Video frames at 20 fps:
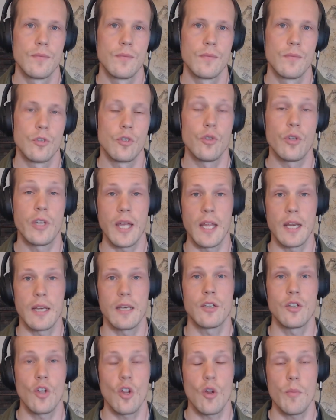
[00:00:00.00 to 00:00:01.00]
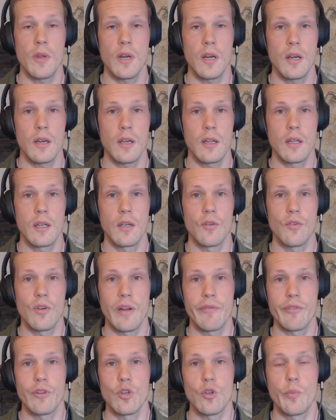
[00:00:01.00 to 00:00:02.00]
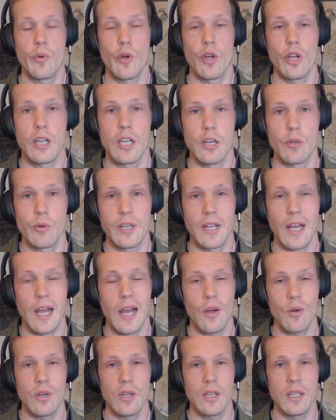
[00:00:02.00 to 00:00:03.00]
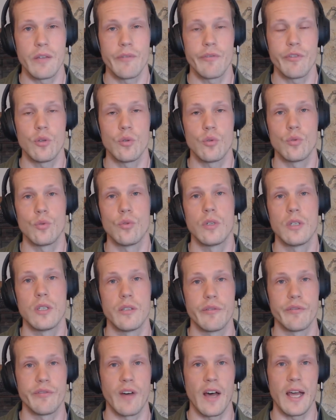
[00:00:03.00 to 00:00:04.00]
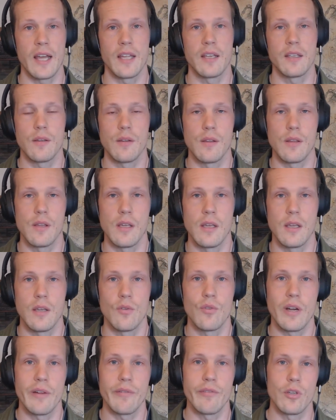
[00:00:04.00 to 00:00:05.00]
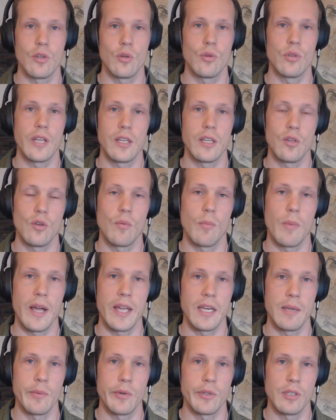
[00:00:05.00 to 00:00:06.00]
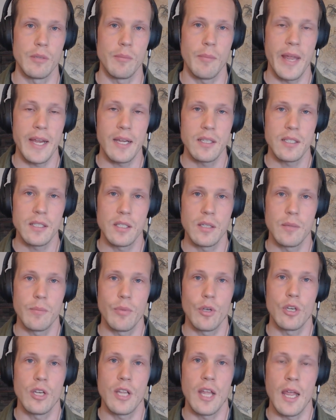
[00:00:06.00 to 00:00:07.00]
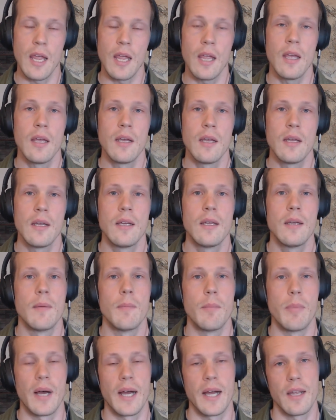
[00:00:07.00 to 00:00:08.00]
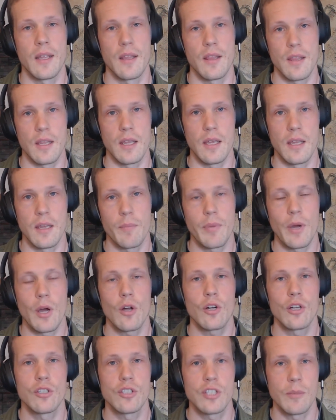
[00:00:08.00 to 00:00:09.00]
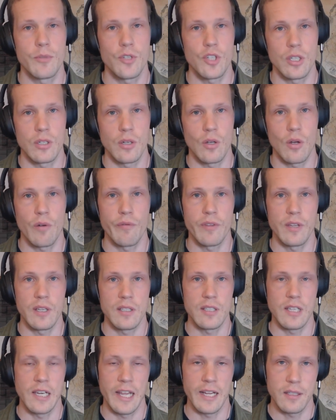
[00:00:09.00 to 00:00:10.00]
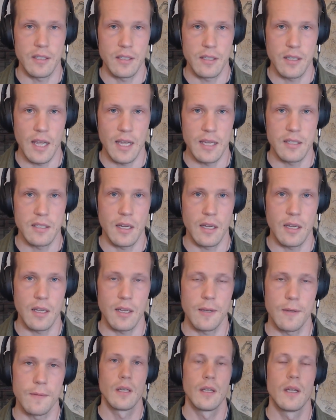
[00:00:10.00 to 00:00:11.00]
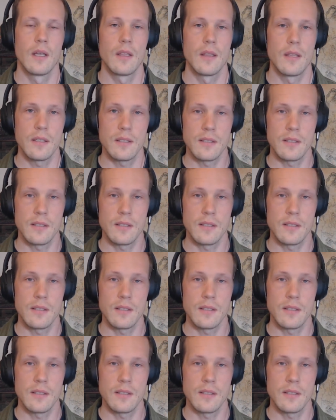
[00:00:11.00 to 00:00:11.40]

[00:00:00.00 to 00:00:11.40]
You can determine revenue per kilowatt hour if you divide the revenue that your miner model makes per day by the power consumption of the selected ASIC. This